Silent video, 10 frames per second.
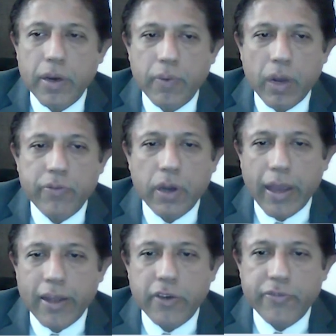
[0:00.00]
one of
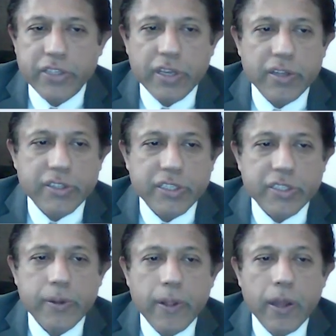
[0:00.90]
any of these
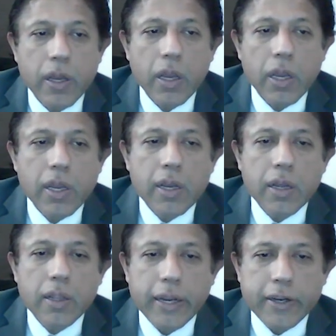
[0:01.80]
illnesses.
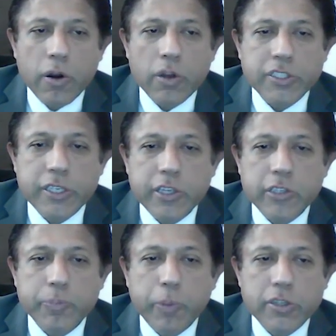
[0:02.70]
Later on,
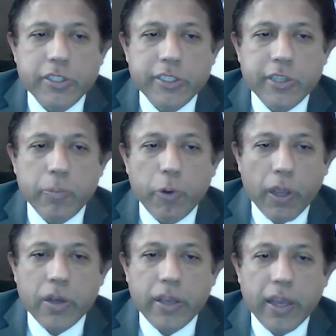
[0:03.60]
Caesar
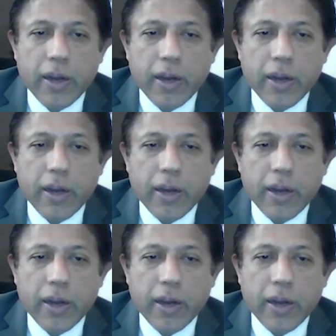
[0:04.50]
Boy